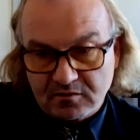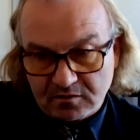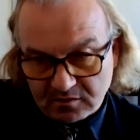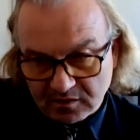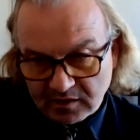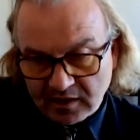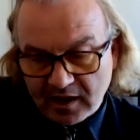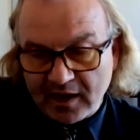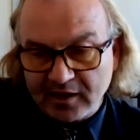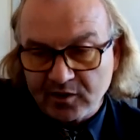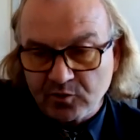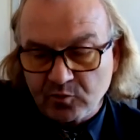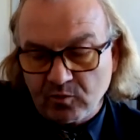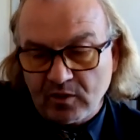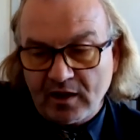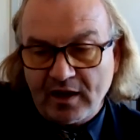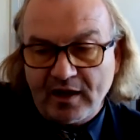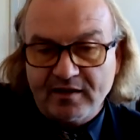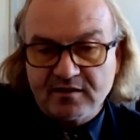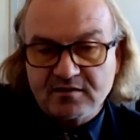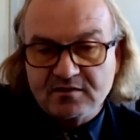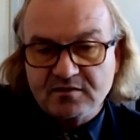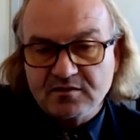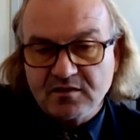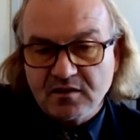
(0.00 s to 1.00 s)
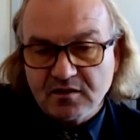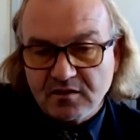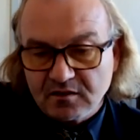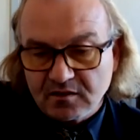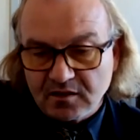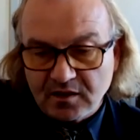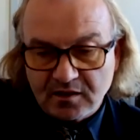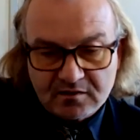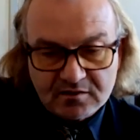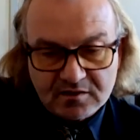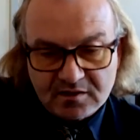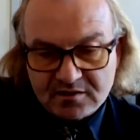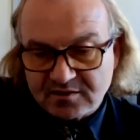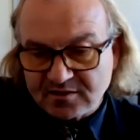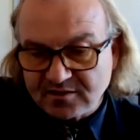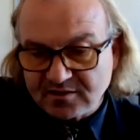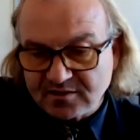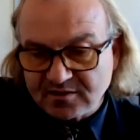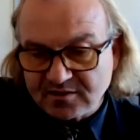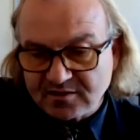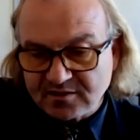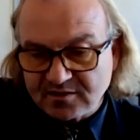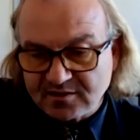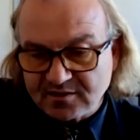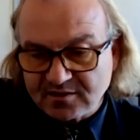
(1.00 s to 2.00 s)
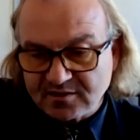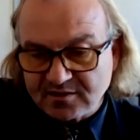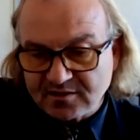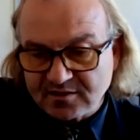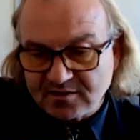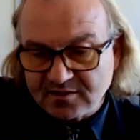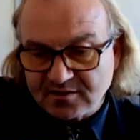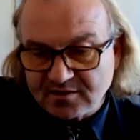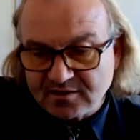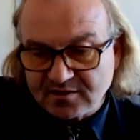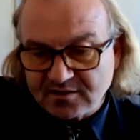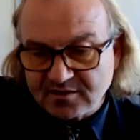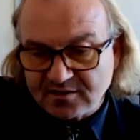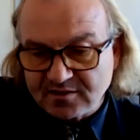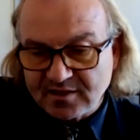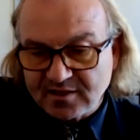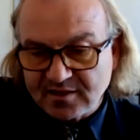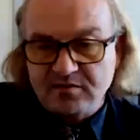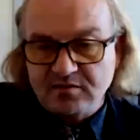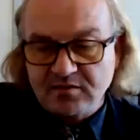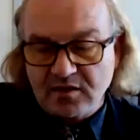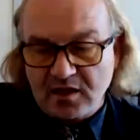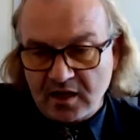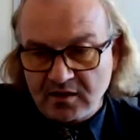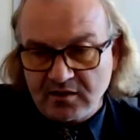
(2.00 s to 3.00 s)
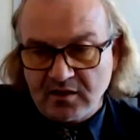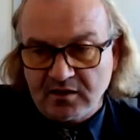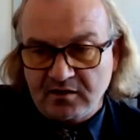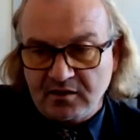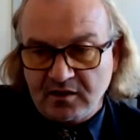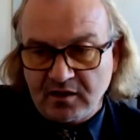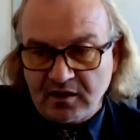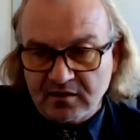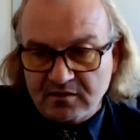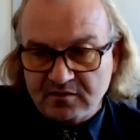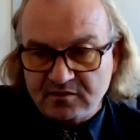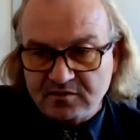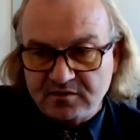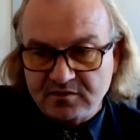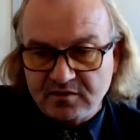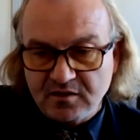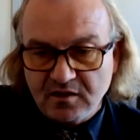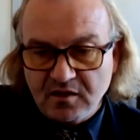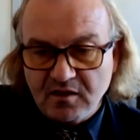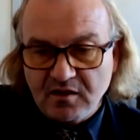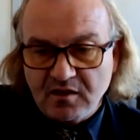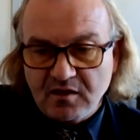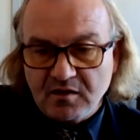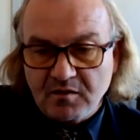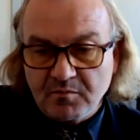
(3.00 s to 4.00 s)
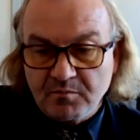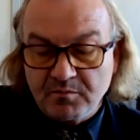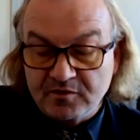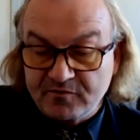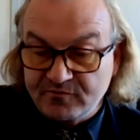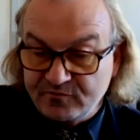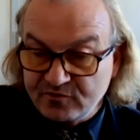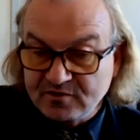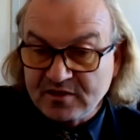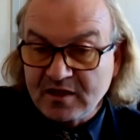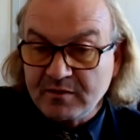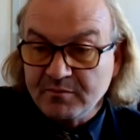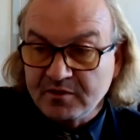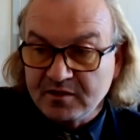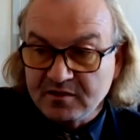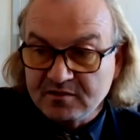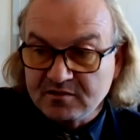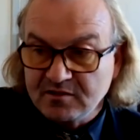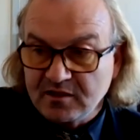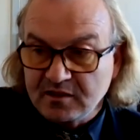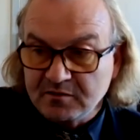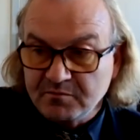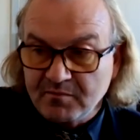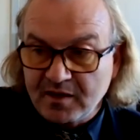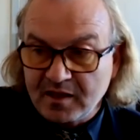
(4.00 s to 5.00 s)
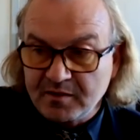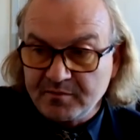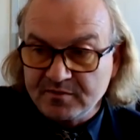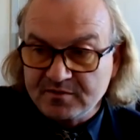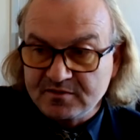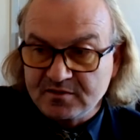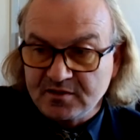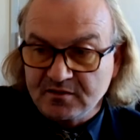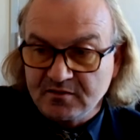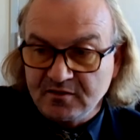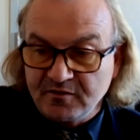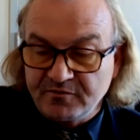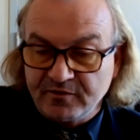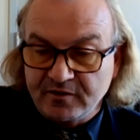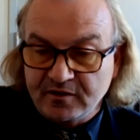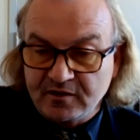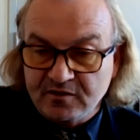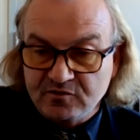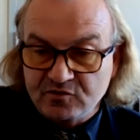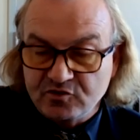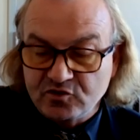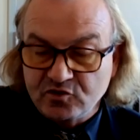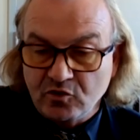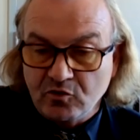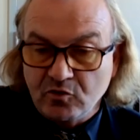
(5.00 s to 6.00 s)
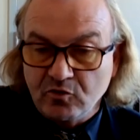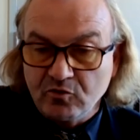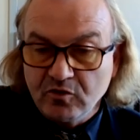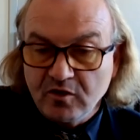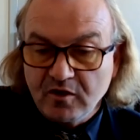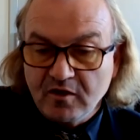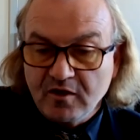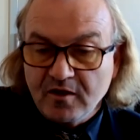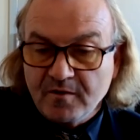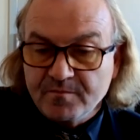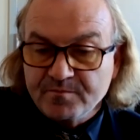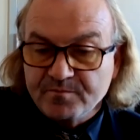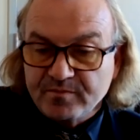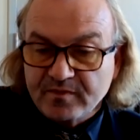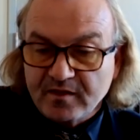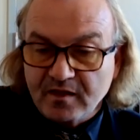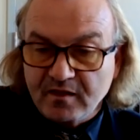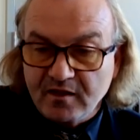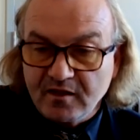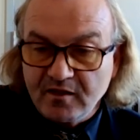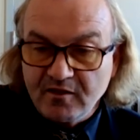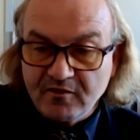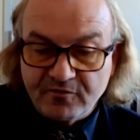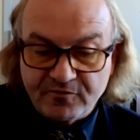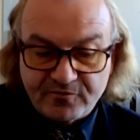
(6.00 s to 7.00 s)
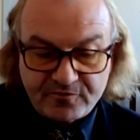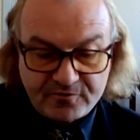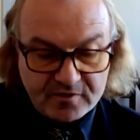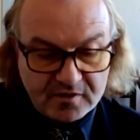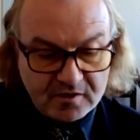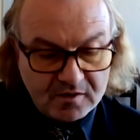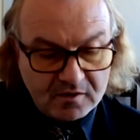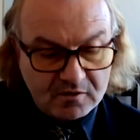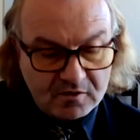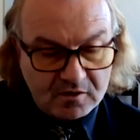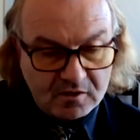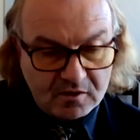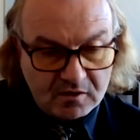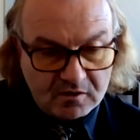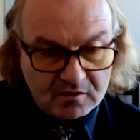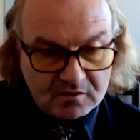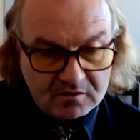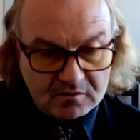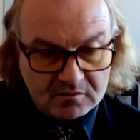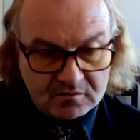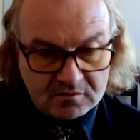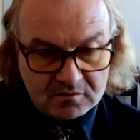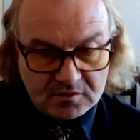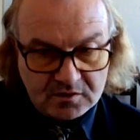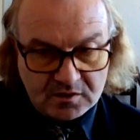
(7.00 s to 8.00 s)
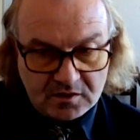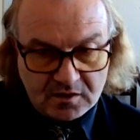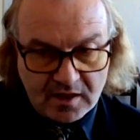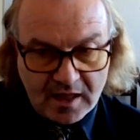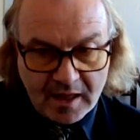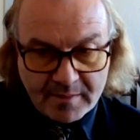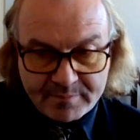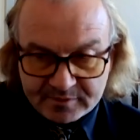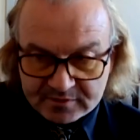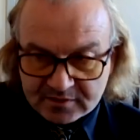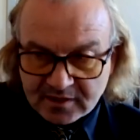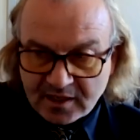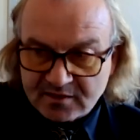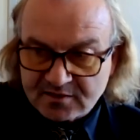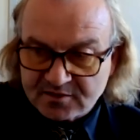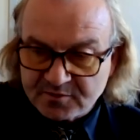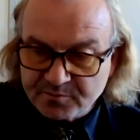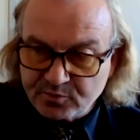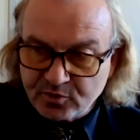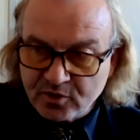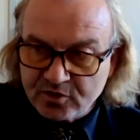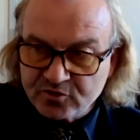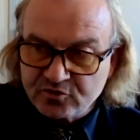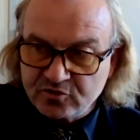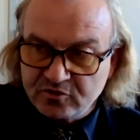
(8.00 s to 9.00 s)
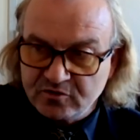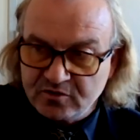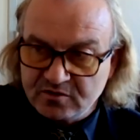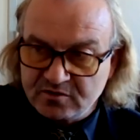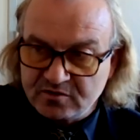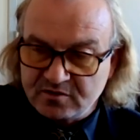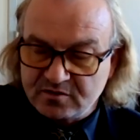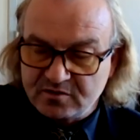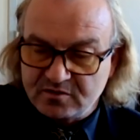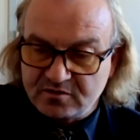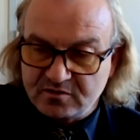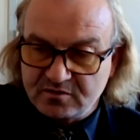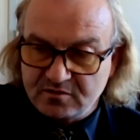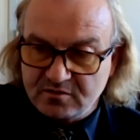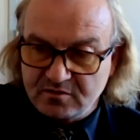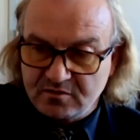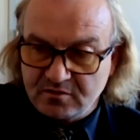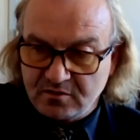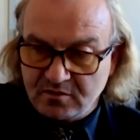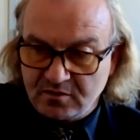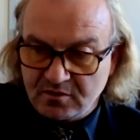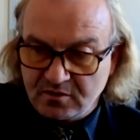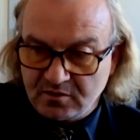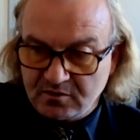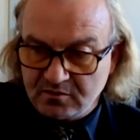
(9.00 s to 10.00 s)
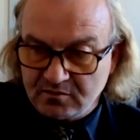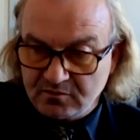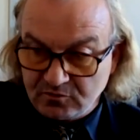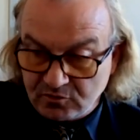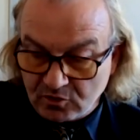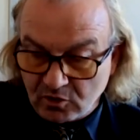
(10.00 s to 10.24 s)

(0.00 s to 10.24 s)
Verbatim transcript: height-wise in the same range as other kids. But for some kids that might be significant. So if either the appetite suppression is uh,